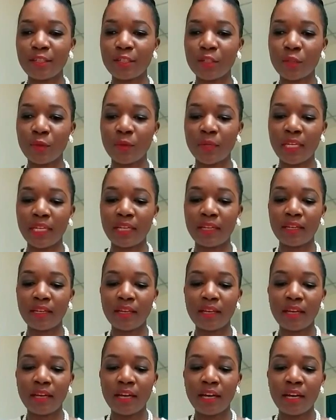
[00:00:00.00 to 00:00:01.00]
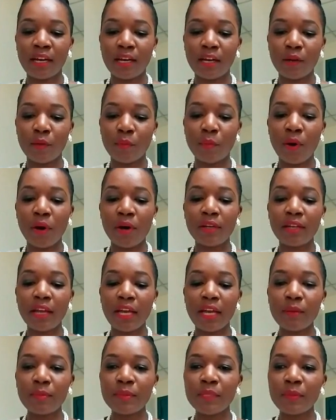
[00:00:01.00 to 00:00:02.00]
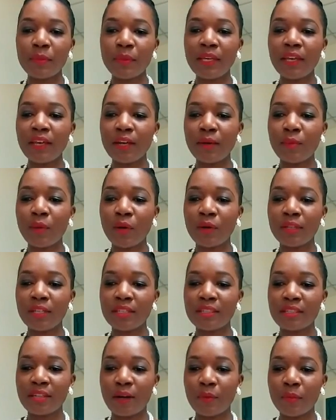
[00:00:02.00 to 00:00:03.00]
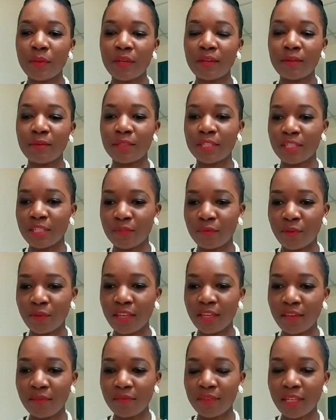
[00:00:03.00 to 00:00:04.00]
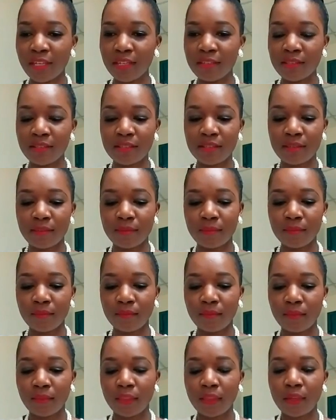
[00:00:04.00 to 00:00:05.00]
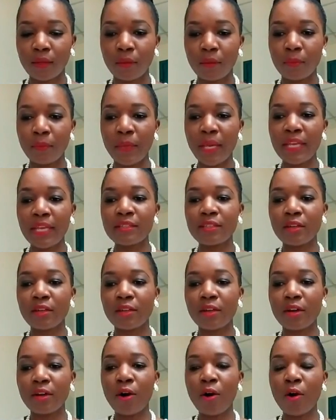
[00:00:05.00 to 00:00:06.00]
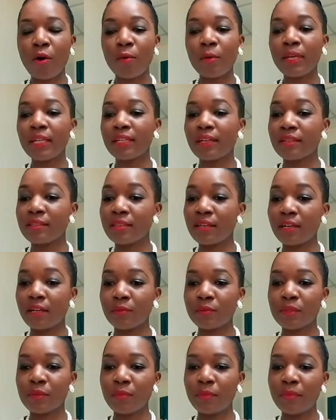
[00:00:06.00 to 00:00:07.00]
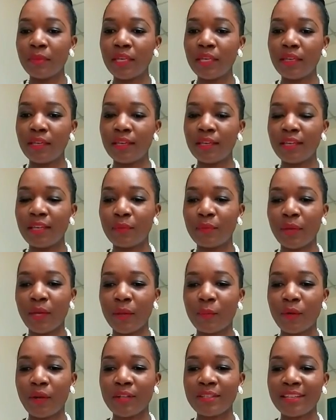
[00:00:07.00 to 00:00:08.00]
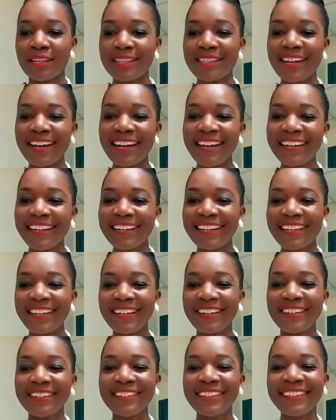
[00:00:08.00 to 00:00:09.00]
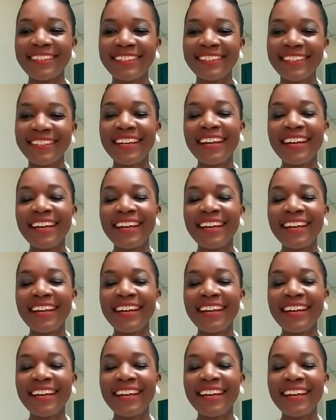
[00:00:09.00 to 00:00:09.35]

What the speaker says: to do it. But I am speaking about this topic, which is forgiveness, based on how it has helped me in my process. Hi, Cleon.